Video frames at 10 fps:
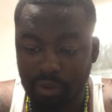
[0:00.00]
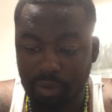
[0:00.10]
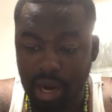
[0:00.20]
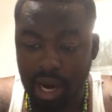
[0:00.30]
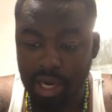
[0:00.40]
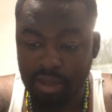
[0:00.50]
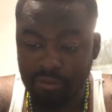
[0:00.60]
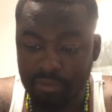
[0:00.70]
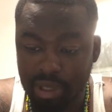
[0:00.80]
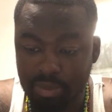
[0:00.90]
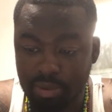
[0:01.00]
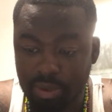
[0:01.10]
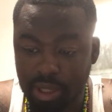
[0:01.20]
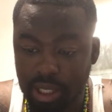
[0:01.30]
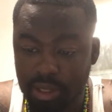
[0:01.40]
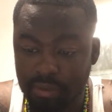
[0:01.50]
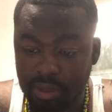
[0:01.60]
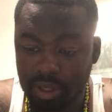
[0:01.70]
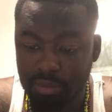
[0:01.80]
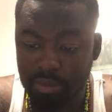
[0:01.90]
a variety of people in
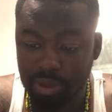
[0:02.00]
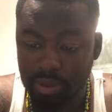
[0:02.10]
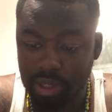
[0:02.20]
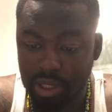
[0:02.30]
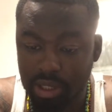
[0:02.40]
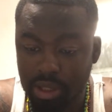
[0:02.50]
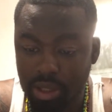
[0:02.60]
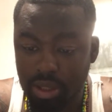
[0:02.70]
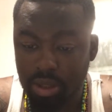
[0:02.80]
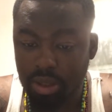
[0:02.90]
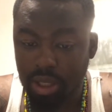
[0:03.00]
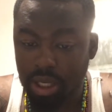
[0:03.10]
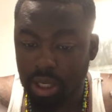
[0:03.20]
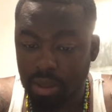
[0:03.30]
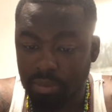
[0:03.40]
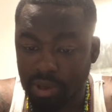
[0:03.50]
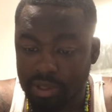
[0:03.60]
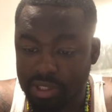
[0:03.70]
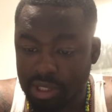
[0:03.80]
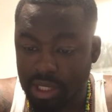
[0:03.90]
the community.
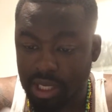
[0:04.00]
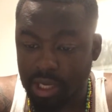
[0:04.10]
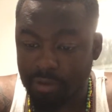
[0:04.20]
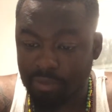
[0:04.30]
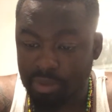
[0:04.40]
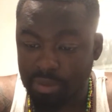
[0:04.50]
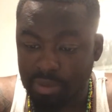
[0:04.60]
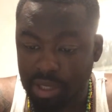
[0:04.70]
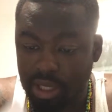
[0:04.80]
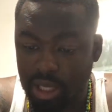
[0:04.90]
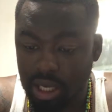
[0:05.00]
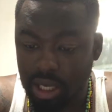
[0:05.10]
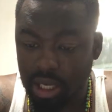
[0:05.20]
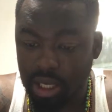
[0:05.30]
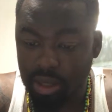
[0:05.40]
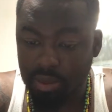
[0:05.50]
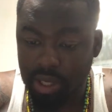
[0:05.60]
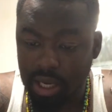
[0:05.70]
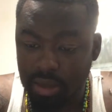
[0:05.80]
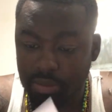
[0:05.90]
Brother Sinead from MBK. We
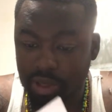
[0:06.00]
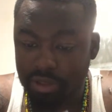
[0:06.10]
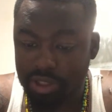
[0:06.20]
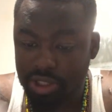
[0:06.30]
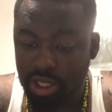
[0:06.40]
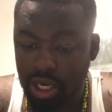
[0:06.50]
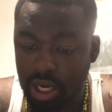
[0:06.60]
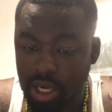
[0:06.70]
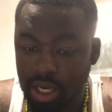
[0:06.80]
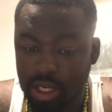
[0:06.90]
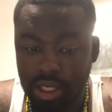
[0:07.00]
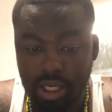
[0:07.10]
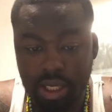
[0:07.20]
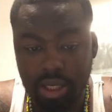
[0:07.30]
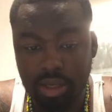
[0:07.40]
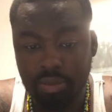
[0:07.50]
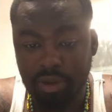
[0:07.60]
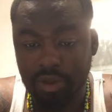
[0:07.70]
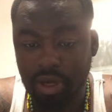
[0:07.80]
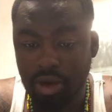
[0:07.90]
got Brother Sean in here.
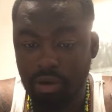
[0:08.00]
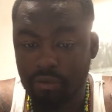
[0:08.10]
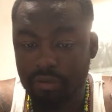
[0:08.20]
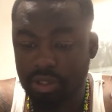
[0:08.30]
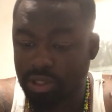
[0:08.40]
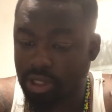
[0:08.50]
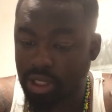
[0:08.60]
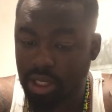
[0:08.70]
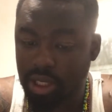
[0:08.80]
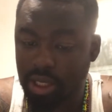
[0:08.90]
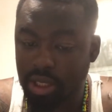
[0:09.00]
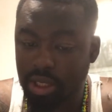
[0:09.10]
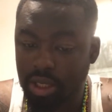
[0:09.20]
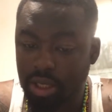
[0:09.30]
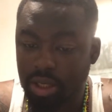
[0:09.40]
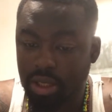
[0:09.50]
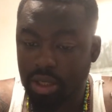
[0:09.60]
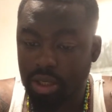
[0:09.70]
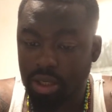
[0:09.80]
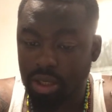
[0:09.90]
Brother Kofi's in here.
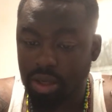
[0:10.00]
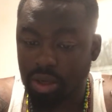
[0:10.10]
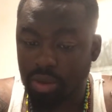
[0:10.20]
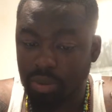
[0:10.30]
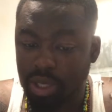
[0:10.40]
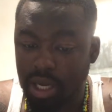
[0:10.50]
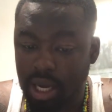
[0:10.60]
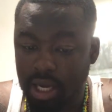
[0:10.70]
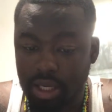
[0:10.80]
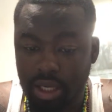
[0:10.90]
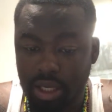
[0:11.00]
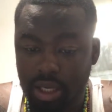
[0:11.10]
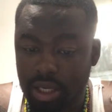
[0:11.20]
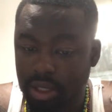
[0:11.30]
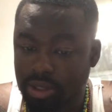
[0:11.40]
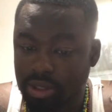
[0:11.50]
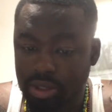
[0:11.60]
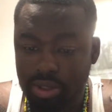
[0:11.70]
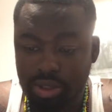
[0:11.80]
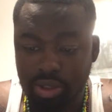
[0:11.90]
You know, we got
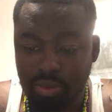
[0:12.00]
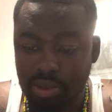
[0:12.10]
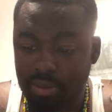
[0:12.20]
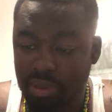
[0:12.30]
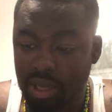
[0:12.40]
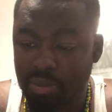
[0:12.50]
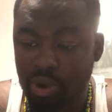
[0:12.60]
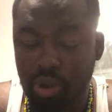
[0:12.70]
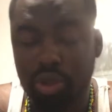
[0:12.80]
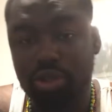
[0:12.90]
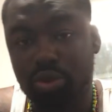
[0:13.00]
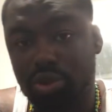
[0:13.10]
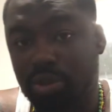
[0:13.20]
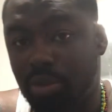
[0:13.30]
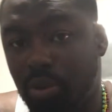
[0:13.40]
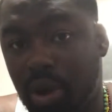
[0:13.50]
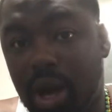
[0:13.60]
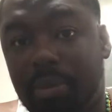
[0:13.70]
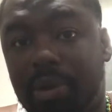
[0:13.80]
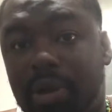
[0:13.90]
so many people. Olatunji
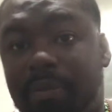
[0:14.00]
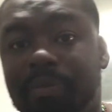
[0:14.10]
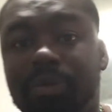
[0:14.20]
Mwamba